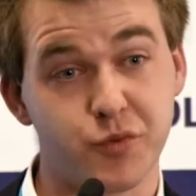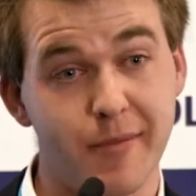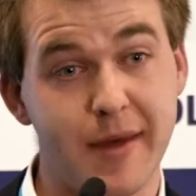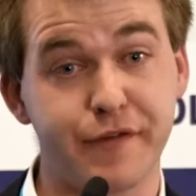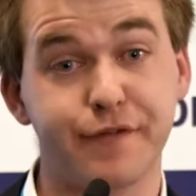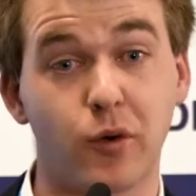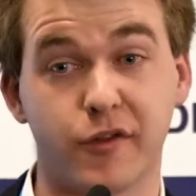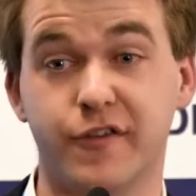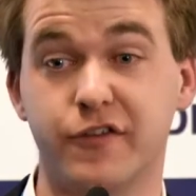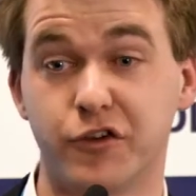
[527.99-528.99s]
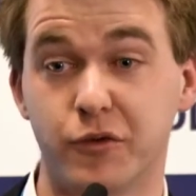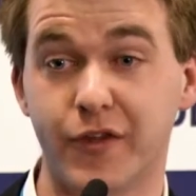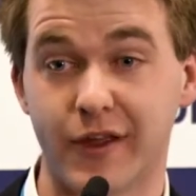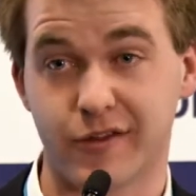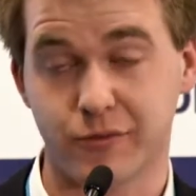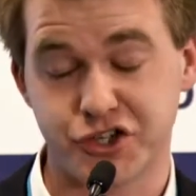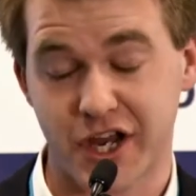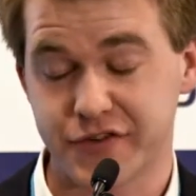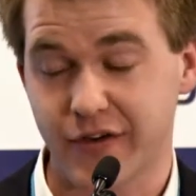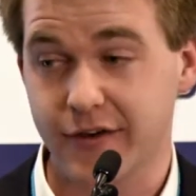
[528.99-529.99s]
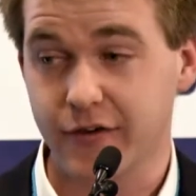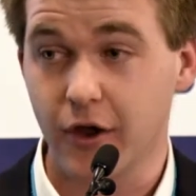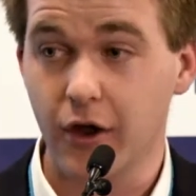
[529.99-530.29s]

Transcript: We may be forced to do things that will change that.